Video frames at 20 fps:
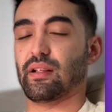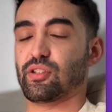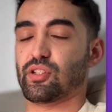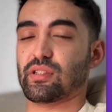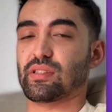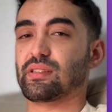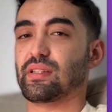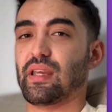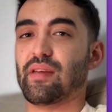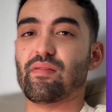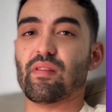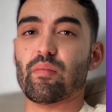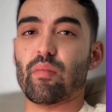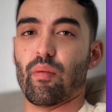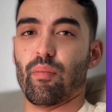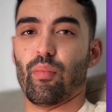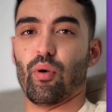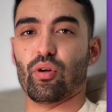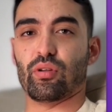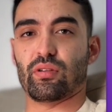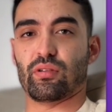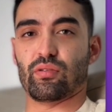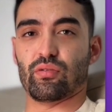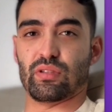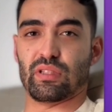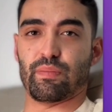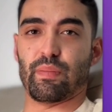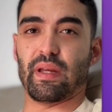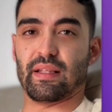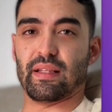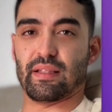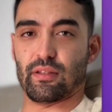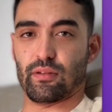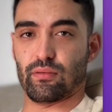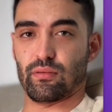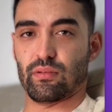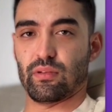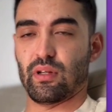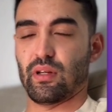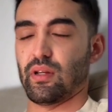just give them a bot to speak to.
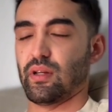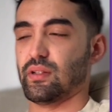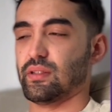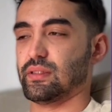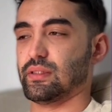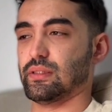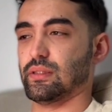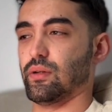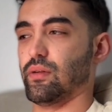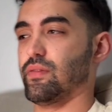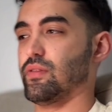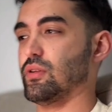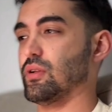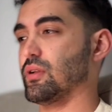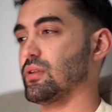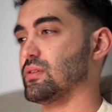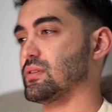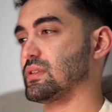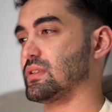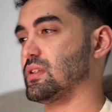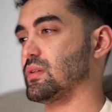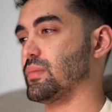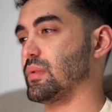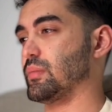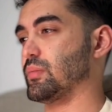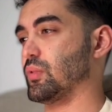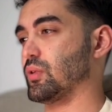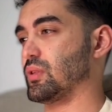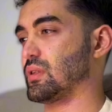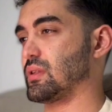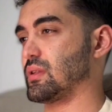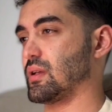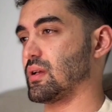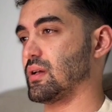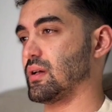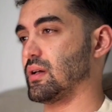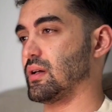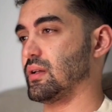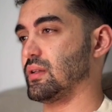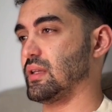So if you don't use CupidBot
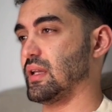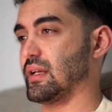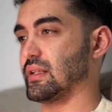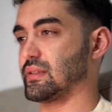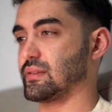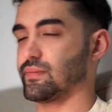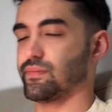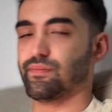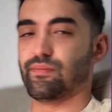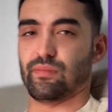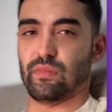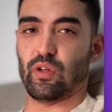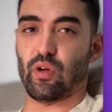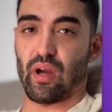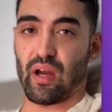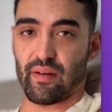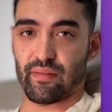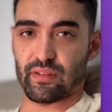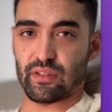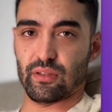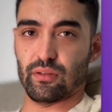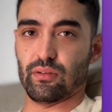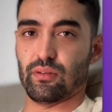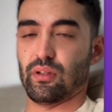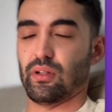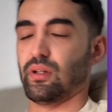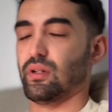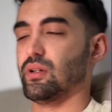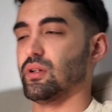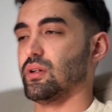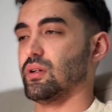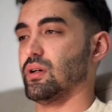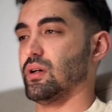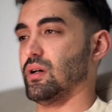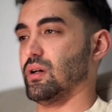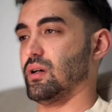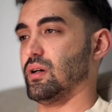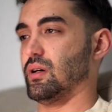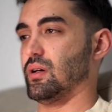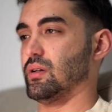uh, yet, you have to.
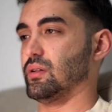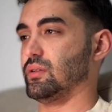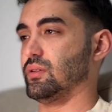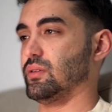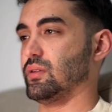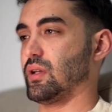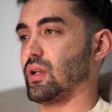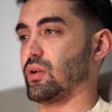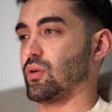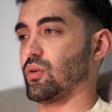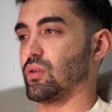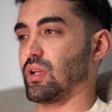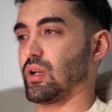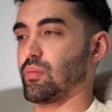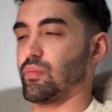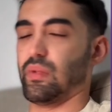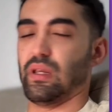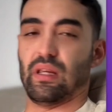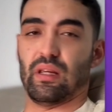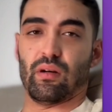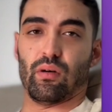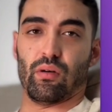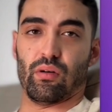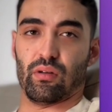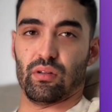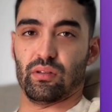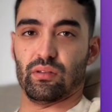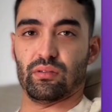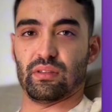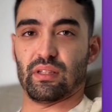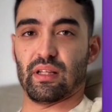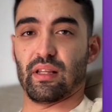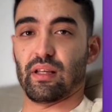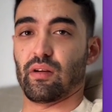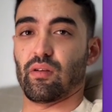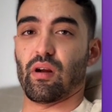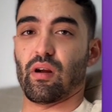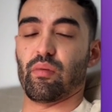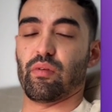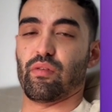Uh, you can contact me on
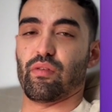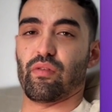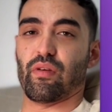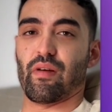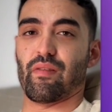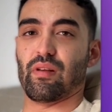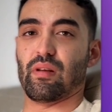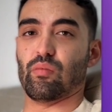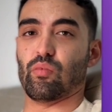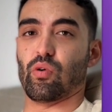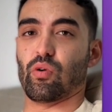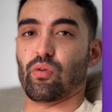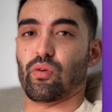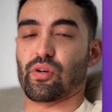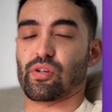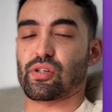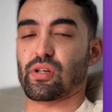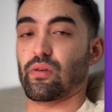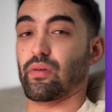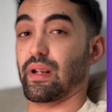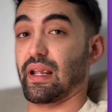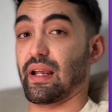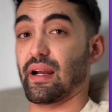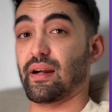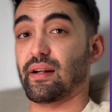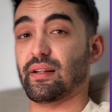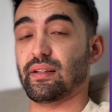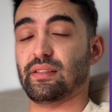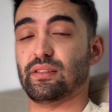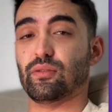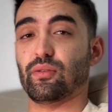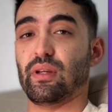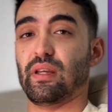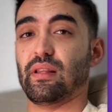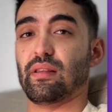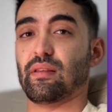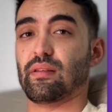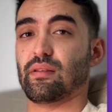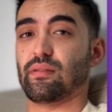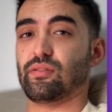Telegram if you have any more question regarding to
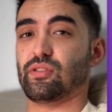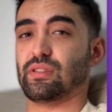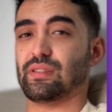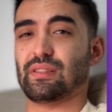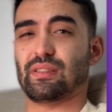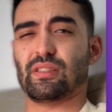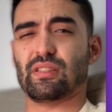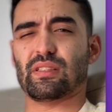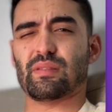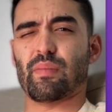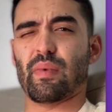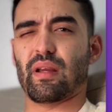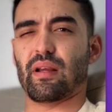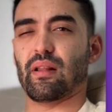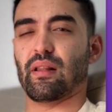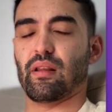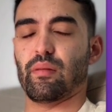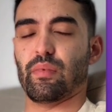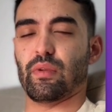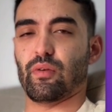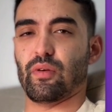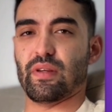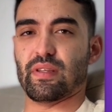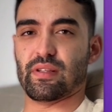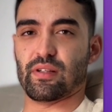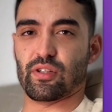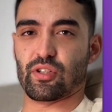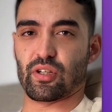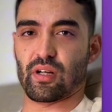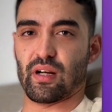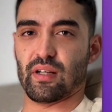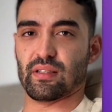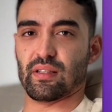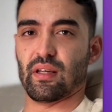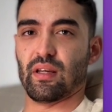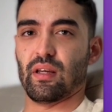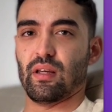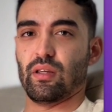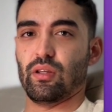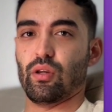it. Just just make a little bit of research, guys.
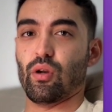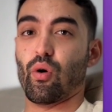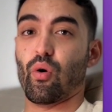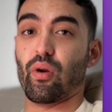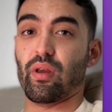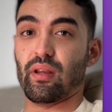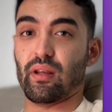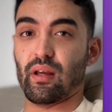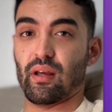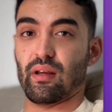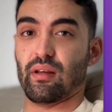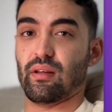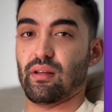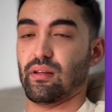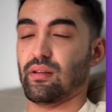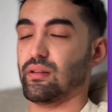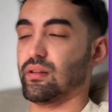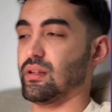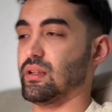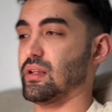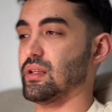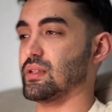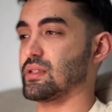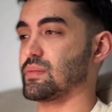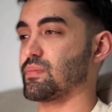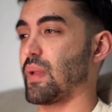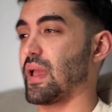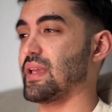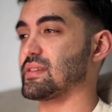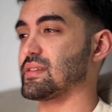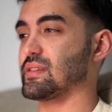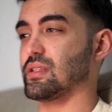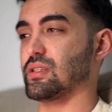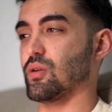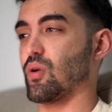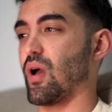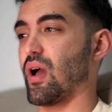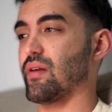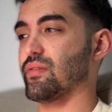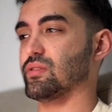You're in a in a space that
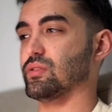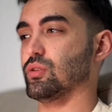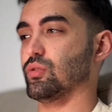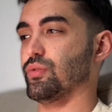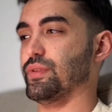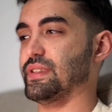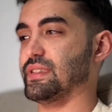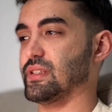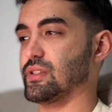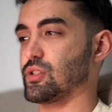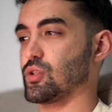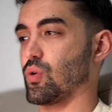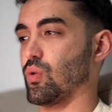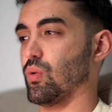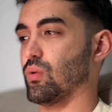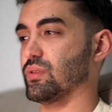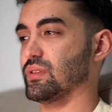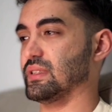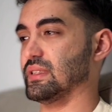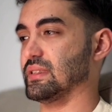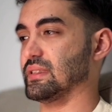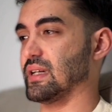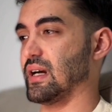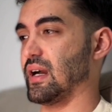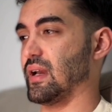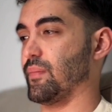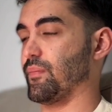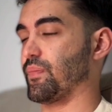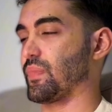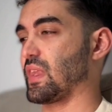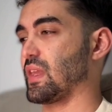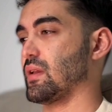you have to do research all the time.